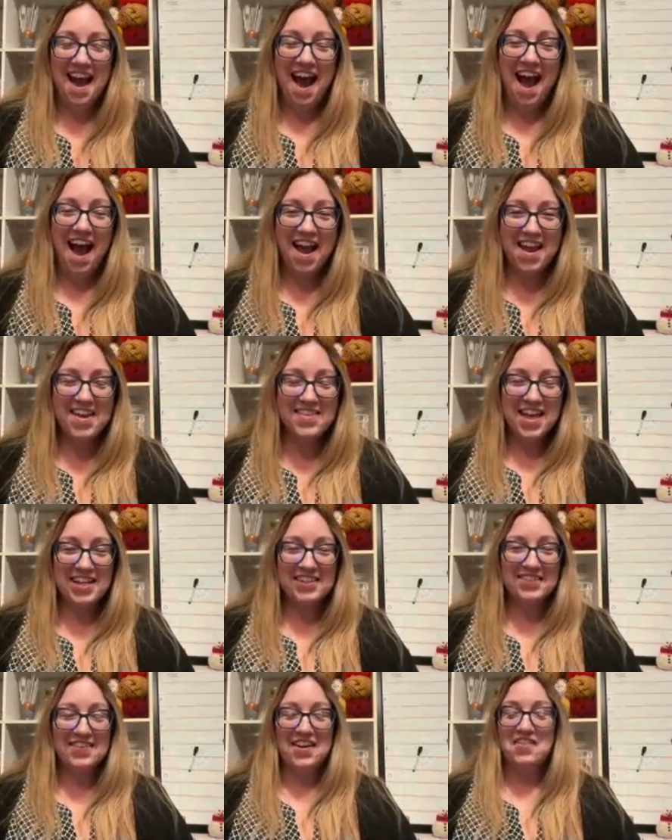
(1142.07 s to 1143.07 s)
I
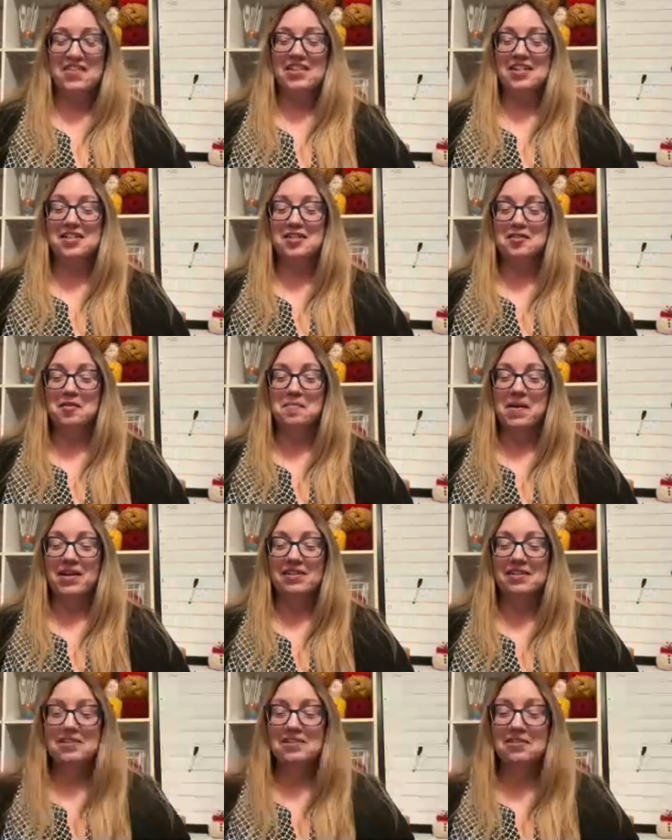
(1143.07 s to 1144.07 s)
that's what I'm gonna do.
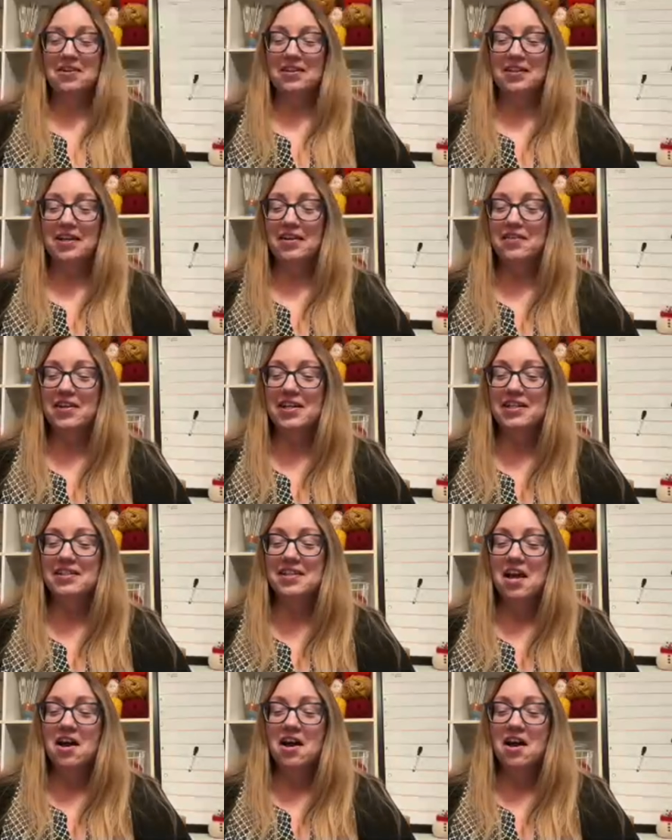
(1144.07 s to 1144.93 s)
Amanda, you're hilarious.